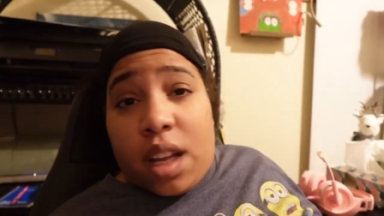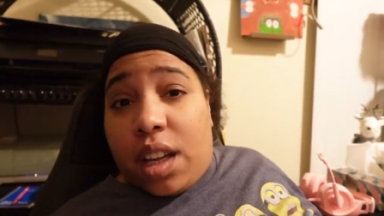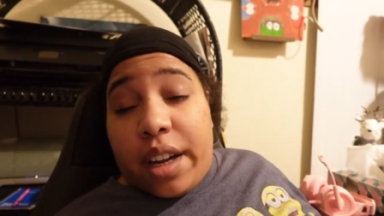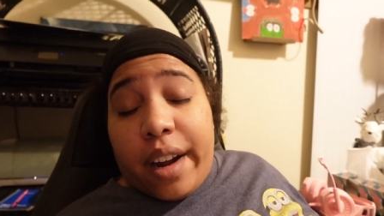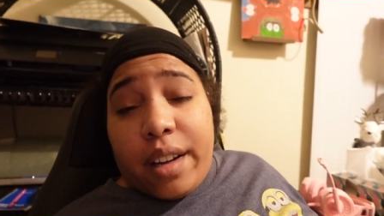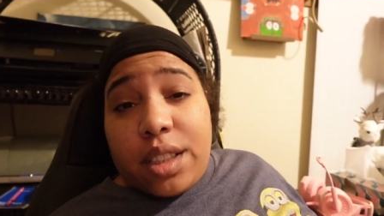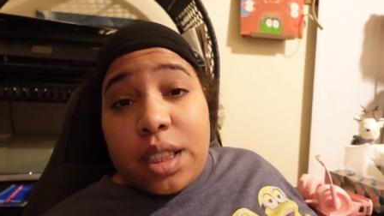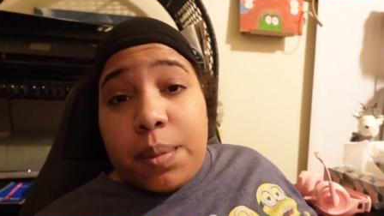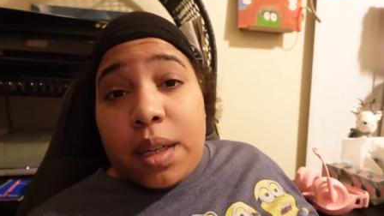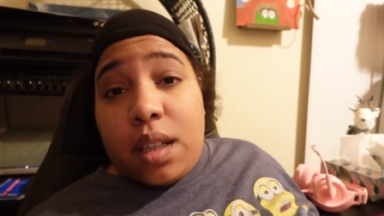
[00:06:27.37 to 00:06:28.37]
your girl
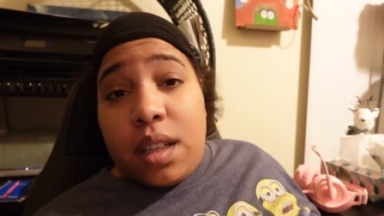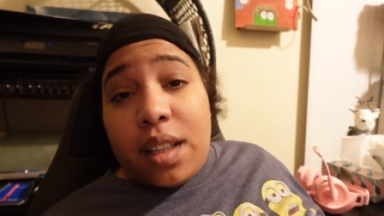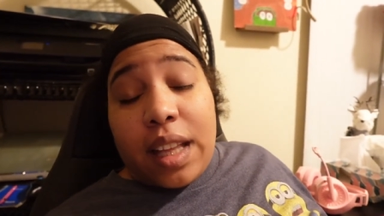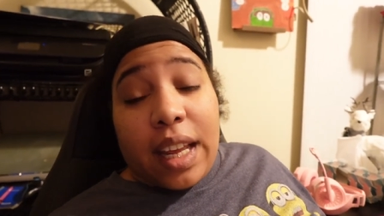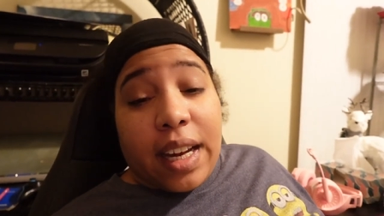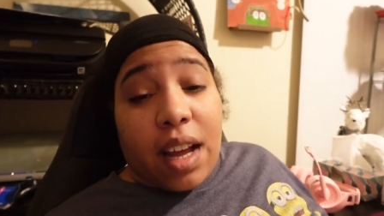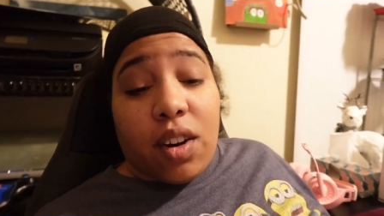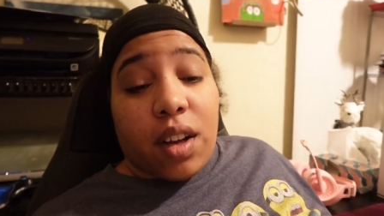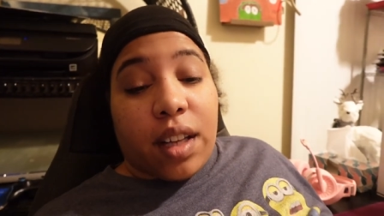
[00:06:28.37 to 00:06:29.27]
just been laying down all